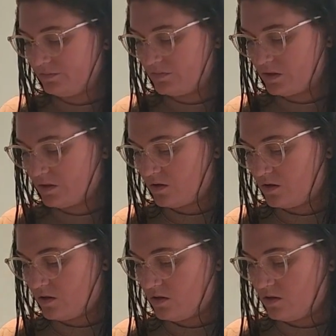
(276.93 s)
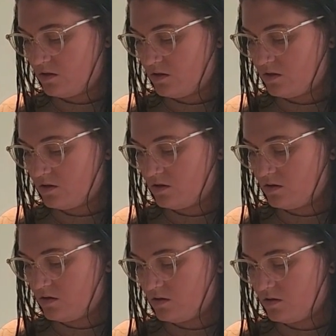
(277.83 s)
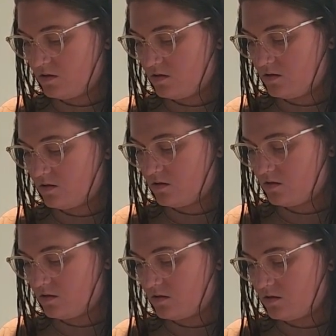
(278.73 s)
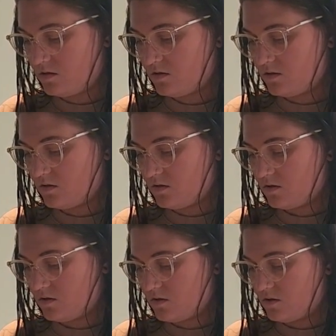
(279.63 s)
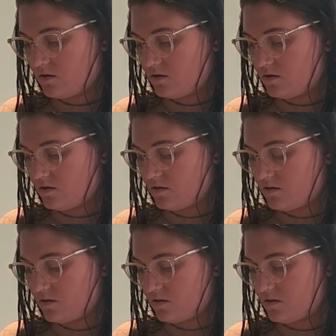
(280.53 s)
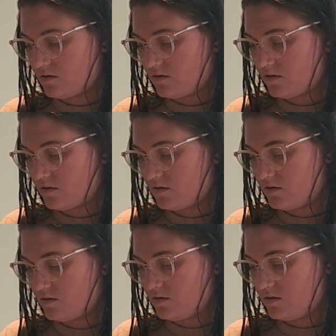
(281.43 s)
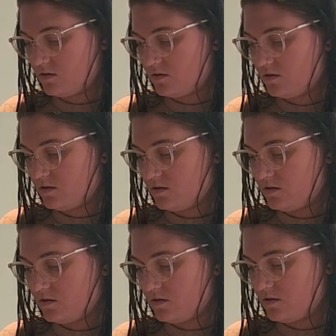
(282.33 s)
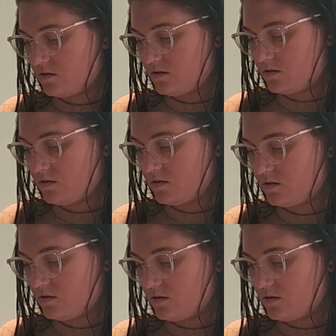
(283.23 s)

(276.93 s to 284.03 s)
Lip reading: Nothing is said.